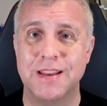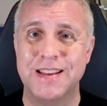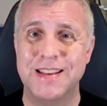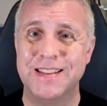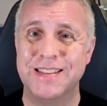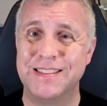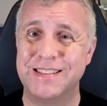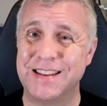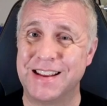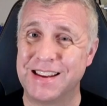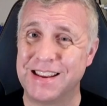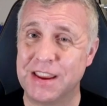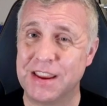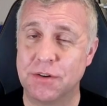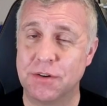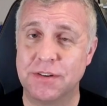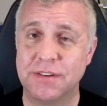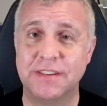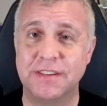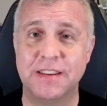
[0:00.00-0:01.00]
It's not a
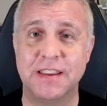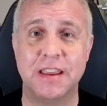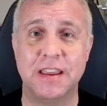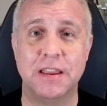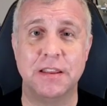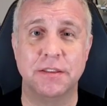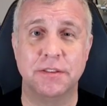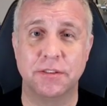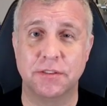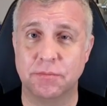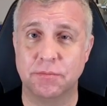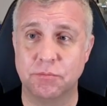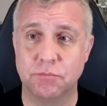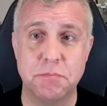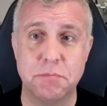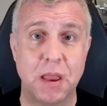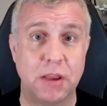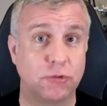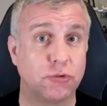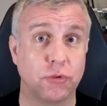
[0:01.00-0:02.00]
guarantee, it's
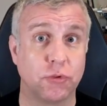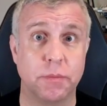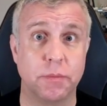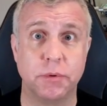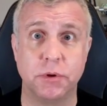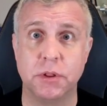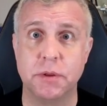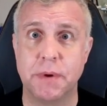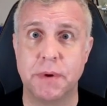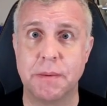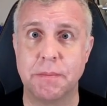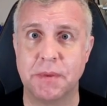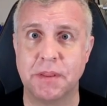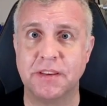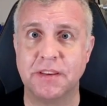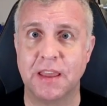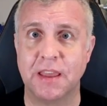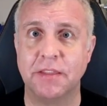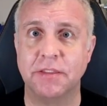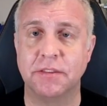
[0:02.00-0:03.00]
measurable. It might be
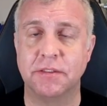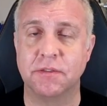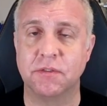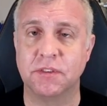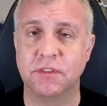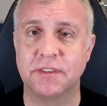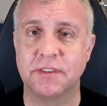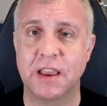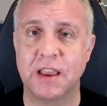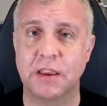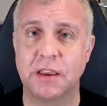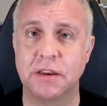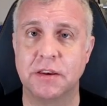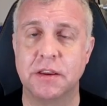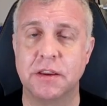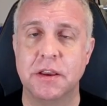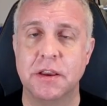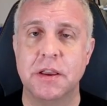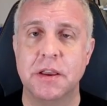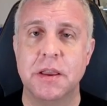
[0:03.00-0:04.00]
tenths of a
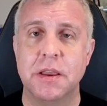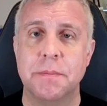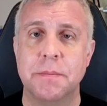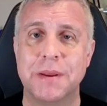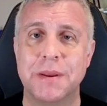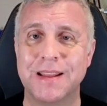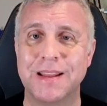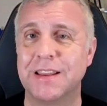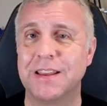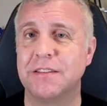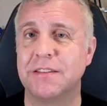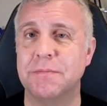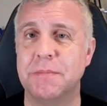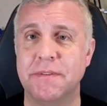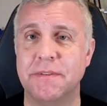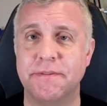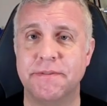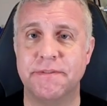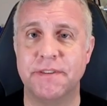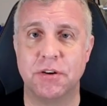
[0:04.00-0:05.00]
second, but I like to
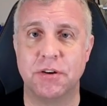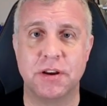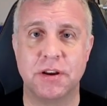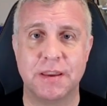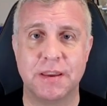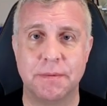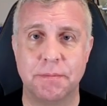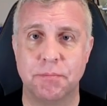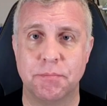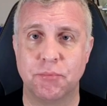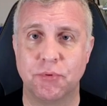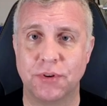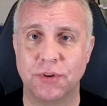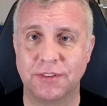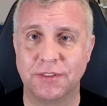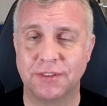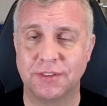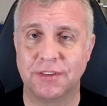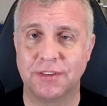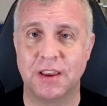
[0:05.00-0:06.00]
be very
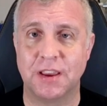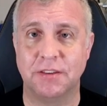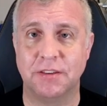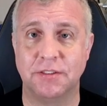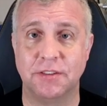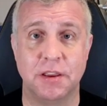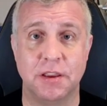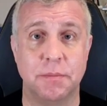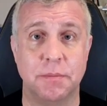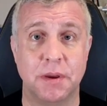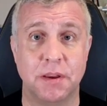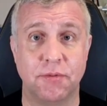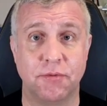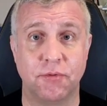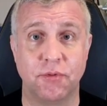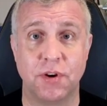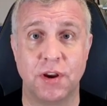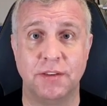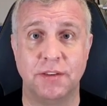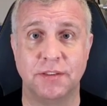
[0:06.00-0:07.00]
precise in my
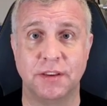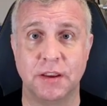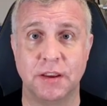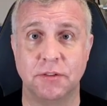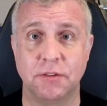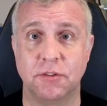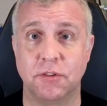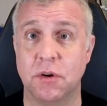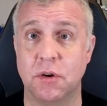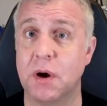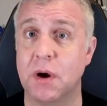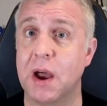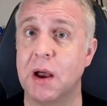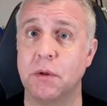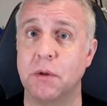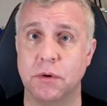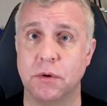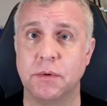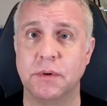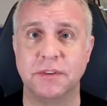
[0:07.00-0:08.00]
phrasing. So
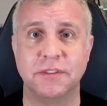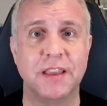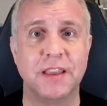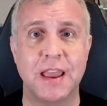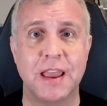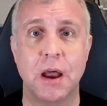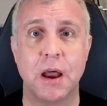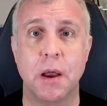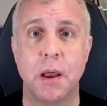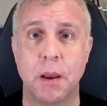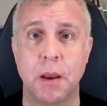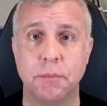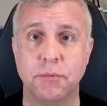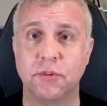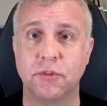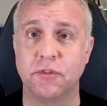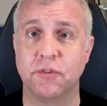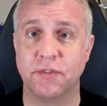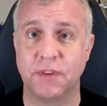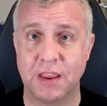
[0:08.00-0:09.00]
I'll always say
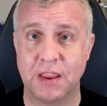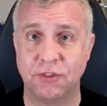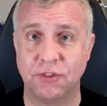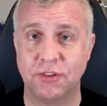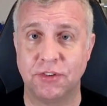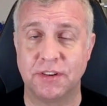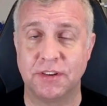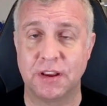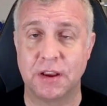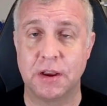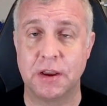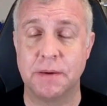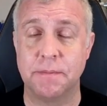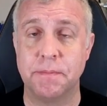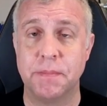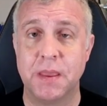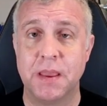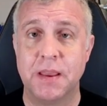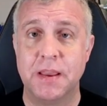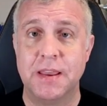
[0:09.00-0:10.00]
observation
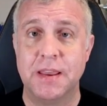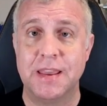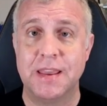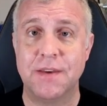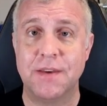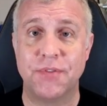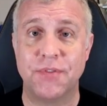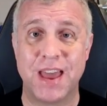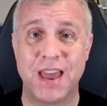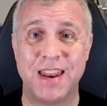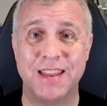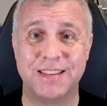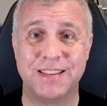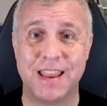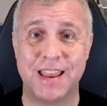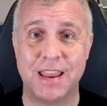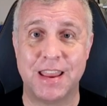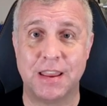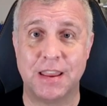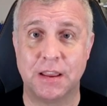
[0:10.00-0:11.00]
time if that is
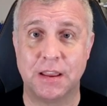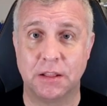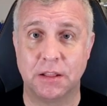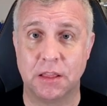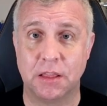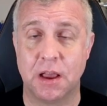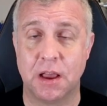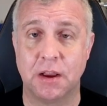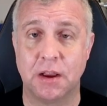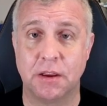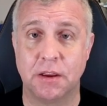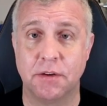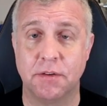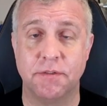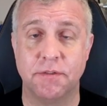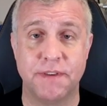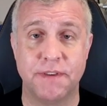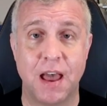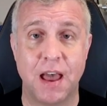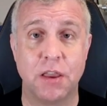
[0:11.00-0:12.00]
a clock
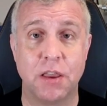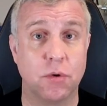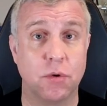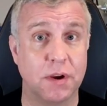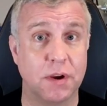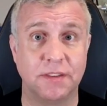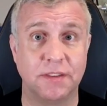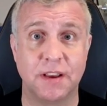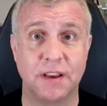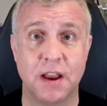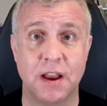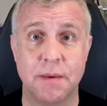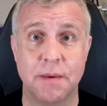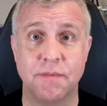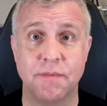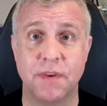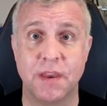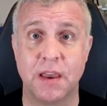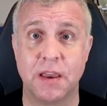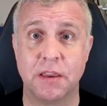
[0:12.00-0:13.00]
value or a
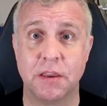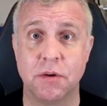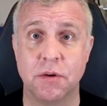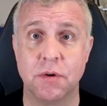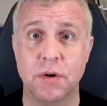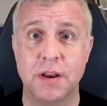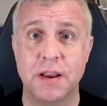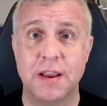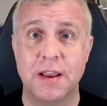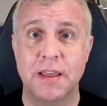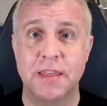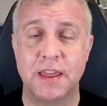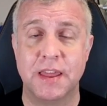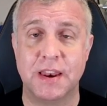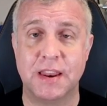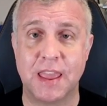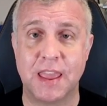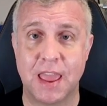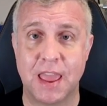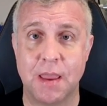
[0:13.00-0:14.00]
time value
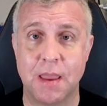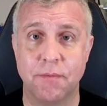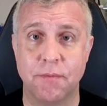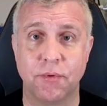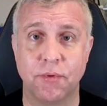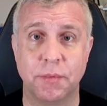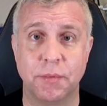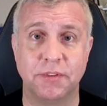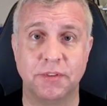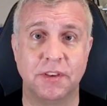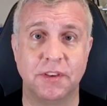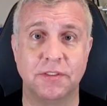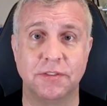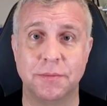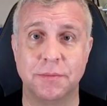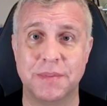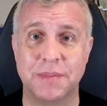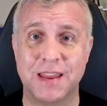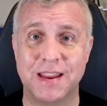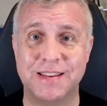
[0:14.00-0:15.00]
that came from a
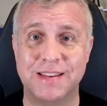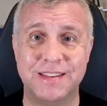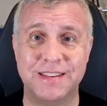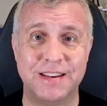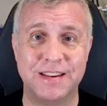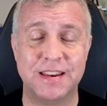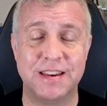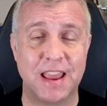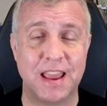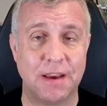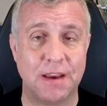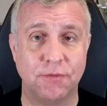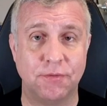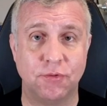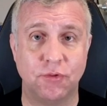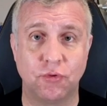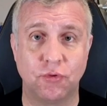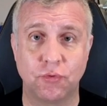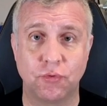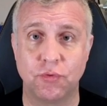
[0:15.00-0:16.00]
system that didn't
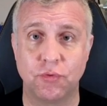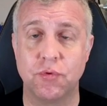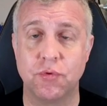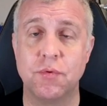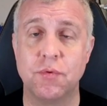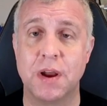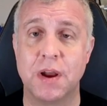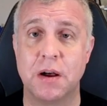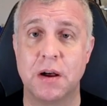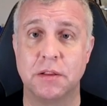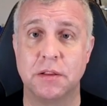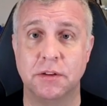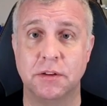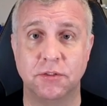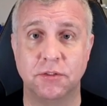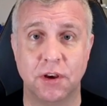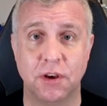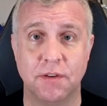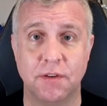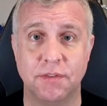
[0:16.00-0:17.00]
have true
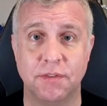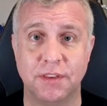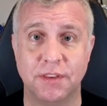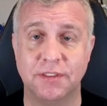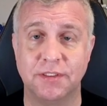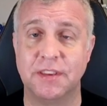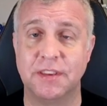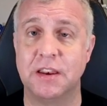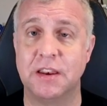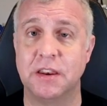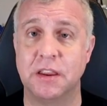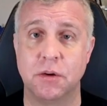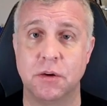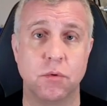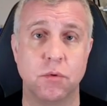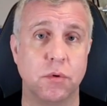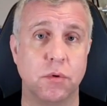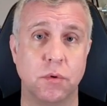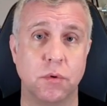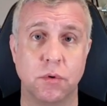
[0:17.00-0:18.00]
knowledge of the sending
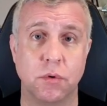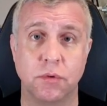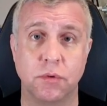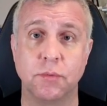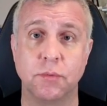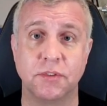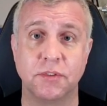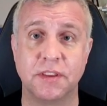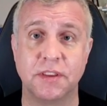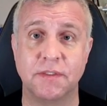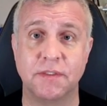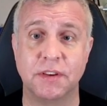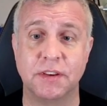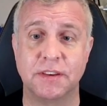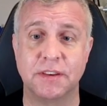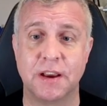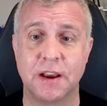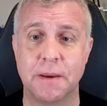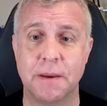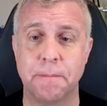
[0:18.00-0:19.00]
or the receiving
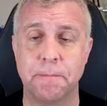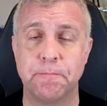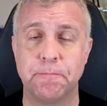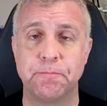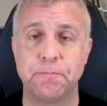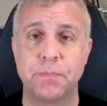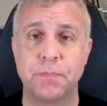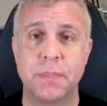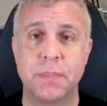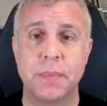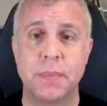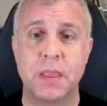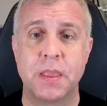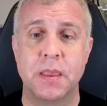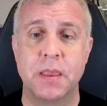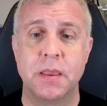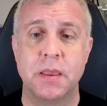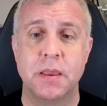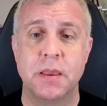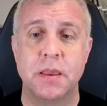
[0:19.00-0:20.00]
time.
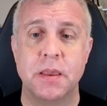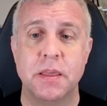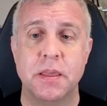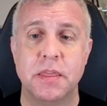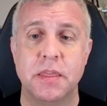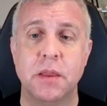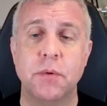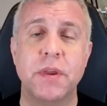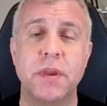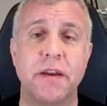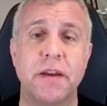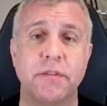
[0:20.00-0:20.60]
Then we have